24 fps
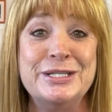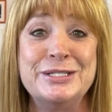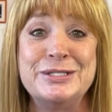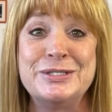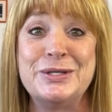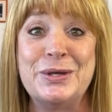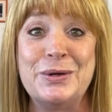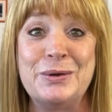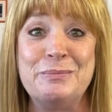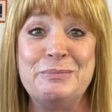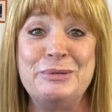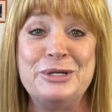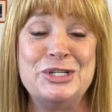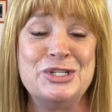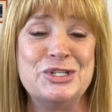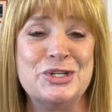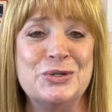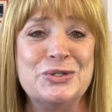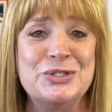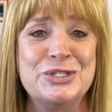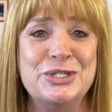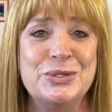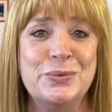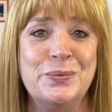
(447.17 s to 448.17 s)
so be
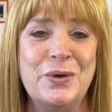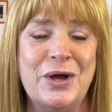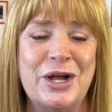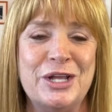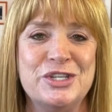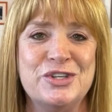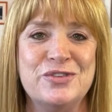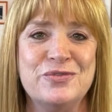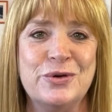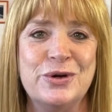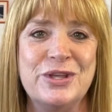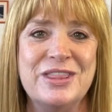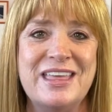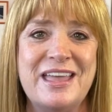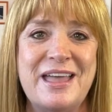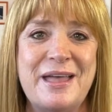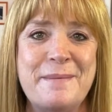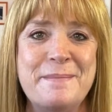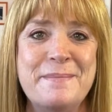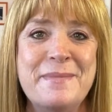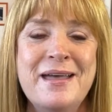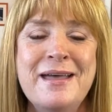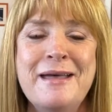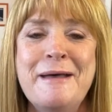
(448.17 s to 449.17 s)
sure to watch for
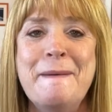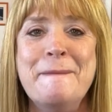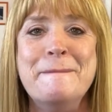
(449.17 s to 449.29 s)
them.